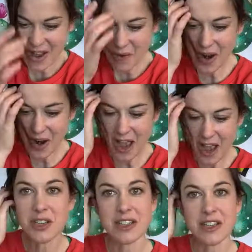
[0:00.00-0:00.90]
Well, I hope
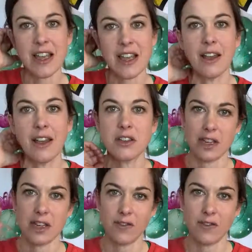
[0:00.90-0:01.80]
Joshy's here.
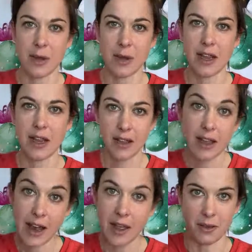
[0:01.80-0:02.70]
Joshy, if you made it,
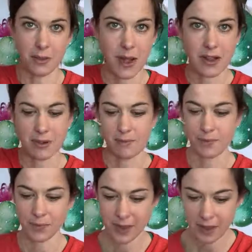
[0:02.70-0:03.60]
hello, welcome.
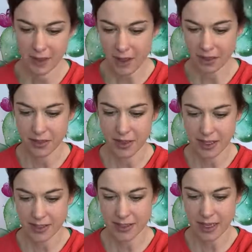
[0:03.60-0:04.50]
Oh,
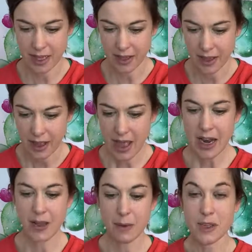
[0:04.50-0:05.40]
nice to see you.
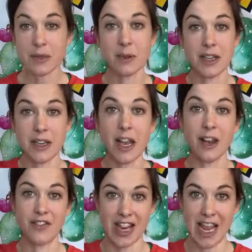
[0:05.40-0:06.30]
Hello, Imogen and
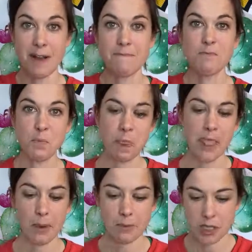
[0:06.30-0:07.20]
Ophelia.
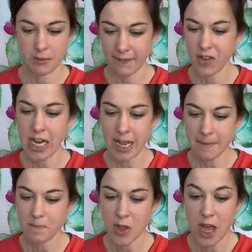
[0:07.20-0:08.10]
Imogen and Ophelia.
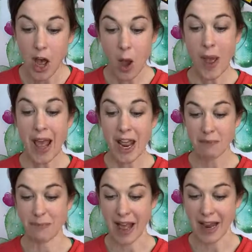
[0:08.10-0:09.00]
Oh, hello,
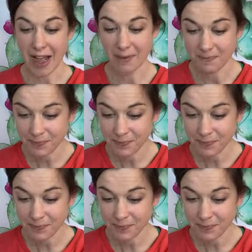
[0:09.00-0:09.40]
Bella.